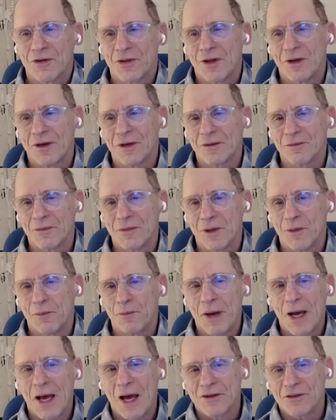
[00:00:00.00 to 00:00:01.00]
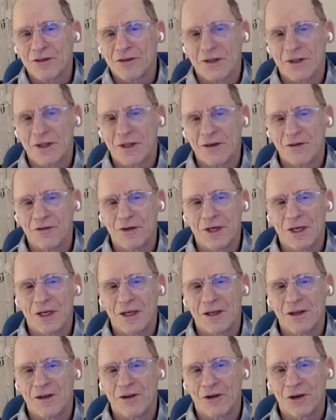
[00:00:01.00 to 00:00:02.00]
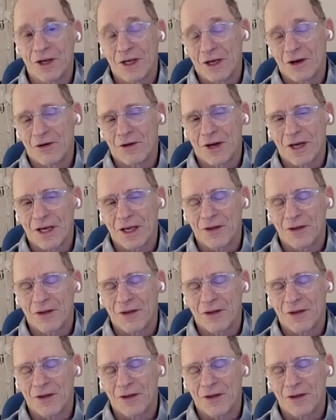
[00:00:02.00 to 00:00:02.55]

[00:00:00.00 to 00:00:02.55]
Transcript: the positivity you're hearing